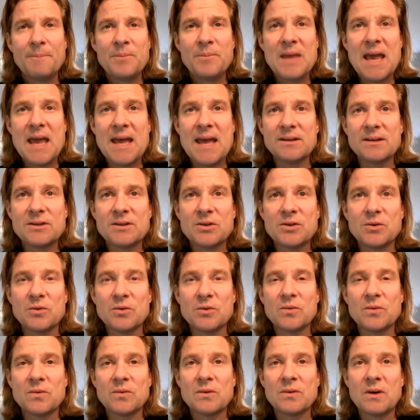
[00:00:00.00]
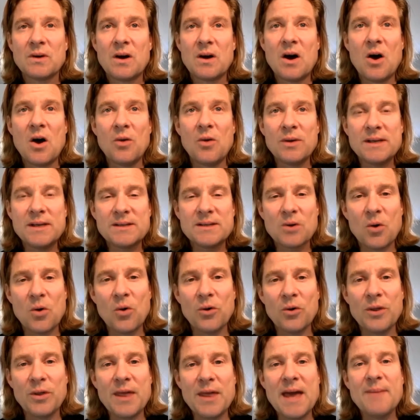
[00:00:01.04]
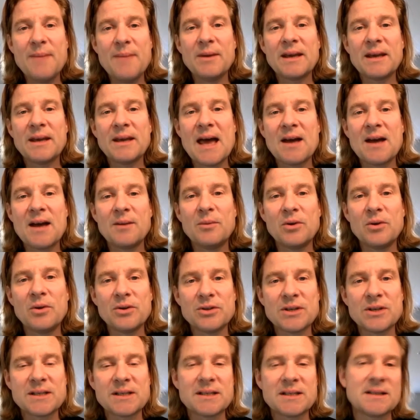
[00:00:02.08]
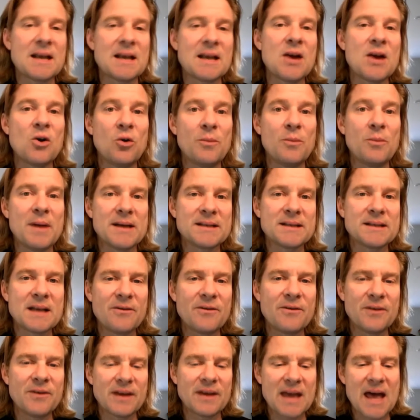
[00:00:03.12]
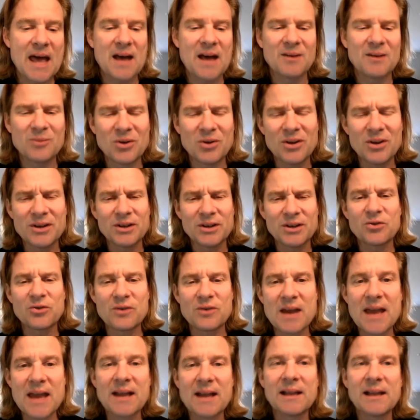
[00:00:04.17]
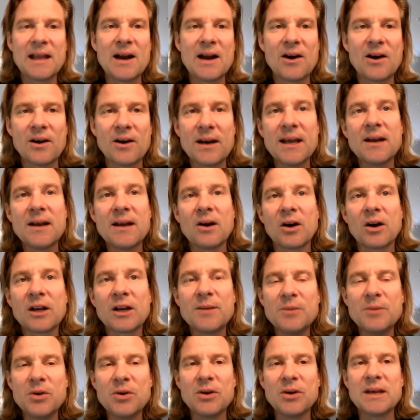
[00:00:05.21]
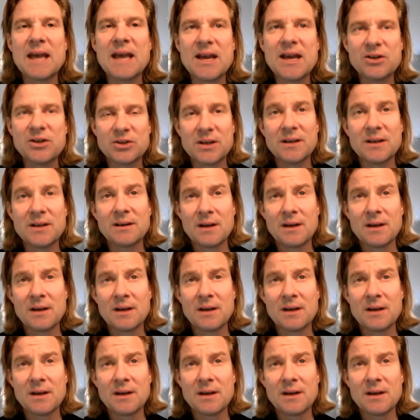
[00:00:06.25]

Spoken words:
and to always hold them accountable just as I hold myself accountable, and to create clarity in our communication,